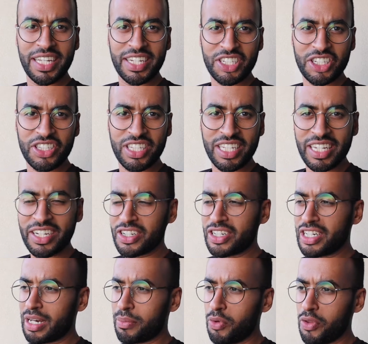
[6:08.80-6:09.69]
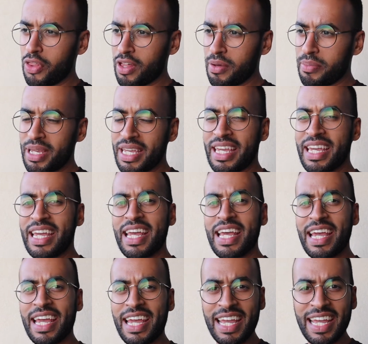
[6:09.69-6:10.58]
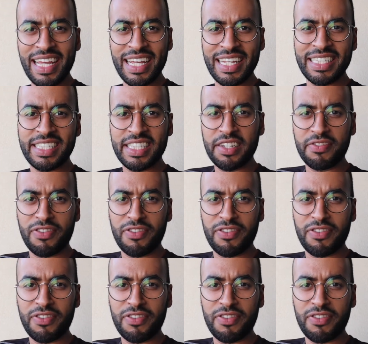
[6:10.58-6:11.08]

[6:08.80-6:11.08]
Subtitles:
interesting here in Abu Dhabi is the